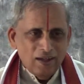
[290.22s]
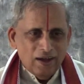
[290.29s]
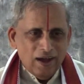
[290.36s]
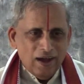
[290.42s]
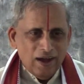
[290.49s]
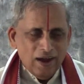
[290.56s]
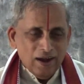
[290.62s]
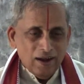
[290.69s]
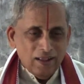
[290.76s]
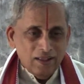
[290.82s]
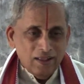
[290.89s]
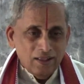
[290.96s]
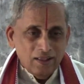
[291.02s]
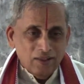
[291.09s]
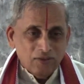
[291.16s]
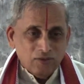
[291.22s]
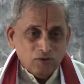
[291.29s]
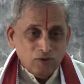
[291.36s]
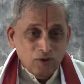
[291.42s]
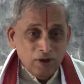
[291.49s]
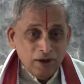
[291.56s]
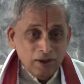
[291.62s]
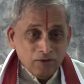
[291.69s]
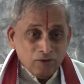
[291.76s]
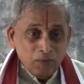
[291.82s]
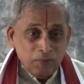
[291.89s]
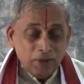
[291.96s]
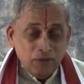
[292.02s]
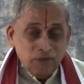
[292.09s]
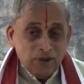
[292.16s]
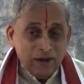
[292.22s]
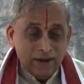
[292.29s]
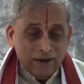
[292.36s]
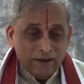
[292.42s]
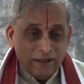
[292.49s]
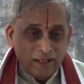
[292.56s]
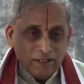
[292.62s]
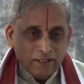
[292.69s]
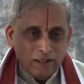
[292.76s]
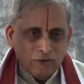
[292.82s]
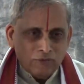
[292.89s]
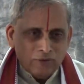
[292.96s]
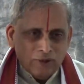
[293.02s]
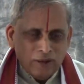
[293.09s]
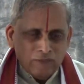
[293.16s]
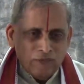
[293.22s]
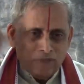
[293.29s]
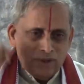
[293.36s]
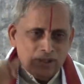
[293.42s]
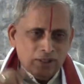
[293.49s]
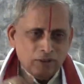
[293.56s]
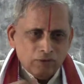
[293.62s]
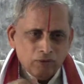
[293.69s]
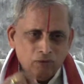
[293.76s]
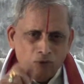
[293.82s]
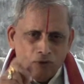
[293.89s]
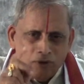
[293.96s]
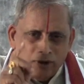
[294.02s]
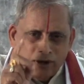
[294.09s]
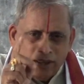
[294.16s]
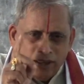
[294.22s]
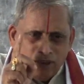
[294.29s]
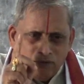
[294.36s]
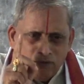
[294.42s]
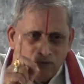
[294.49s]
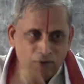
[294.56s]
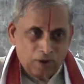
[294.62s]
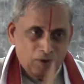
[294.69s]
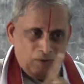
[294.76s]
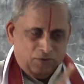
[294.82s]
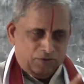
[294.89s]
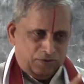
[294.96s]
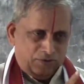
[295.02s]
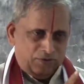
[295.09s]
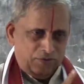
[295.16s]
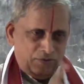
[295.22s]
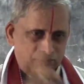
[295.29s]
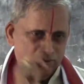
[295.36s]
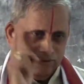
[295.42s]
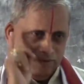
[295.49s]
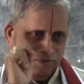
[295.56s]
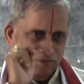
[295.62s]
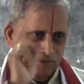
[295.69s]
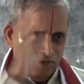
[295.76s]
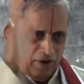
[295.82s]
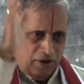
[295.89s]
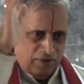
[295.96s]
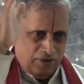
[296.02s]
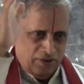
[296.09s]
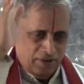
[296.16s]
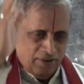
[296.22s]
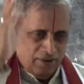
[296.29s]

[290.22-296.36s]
And so it is to be given in 10,000 or 15,000, only one dose. Finish.